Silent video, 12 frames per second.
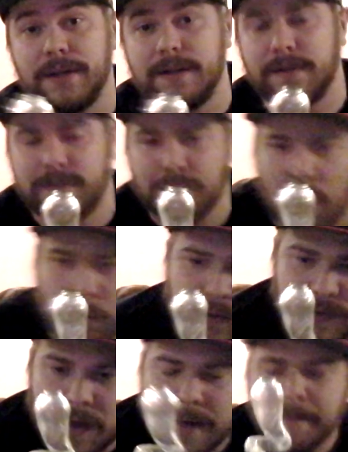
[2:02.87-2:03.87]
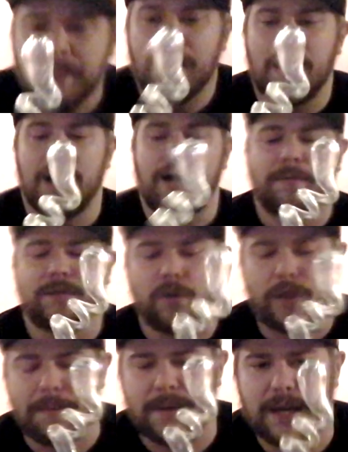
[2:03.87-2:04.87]
D Smokes.
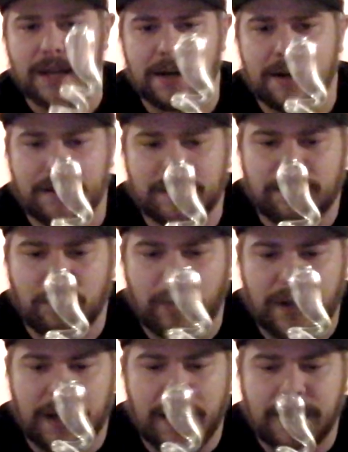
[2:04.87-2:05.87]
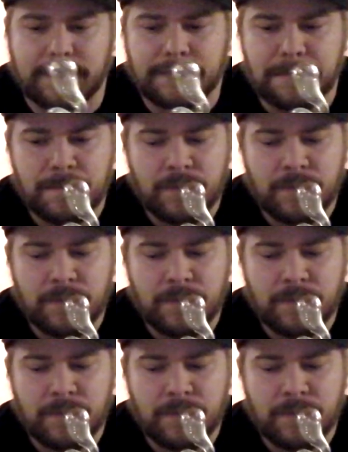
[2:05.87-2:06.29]
So let me get into this for you guys.